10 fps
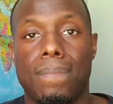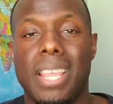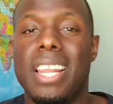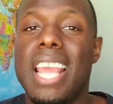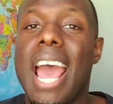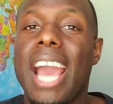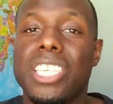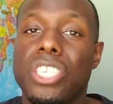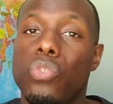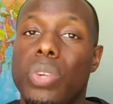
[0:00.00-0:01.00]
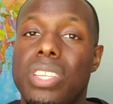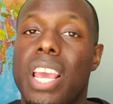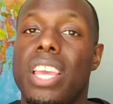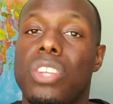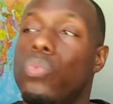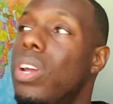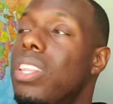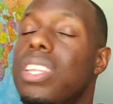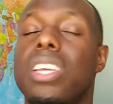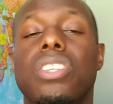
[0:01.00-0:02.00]
And the actions we take is
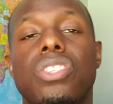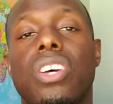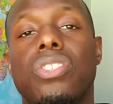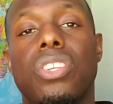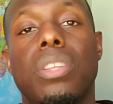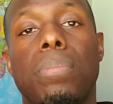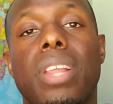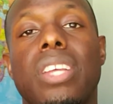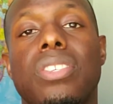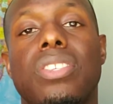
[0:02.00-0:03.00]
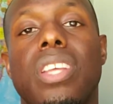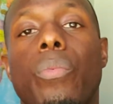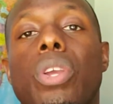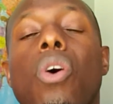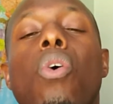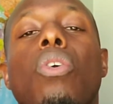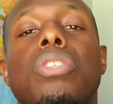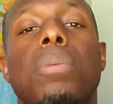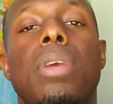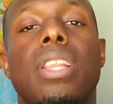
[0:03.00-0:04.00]
what leads us to the places that we
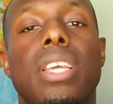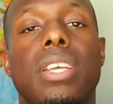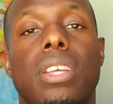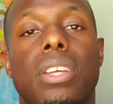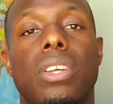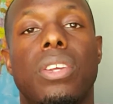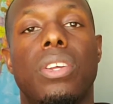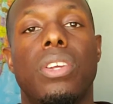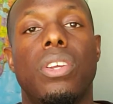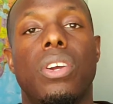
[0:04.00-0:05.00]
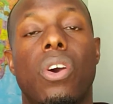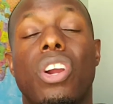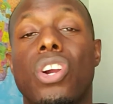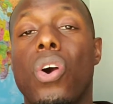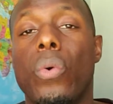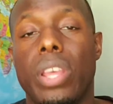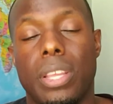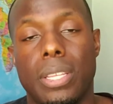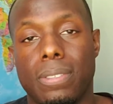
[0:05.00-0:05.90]
ultimately are going.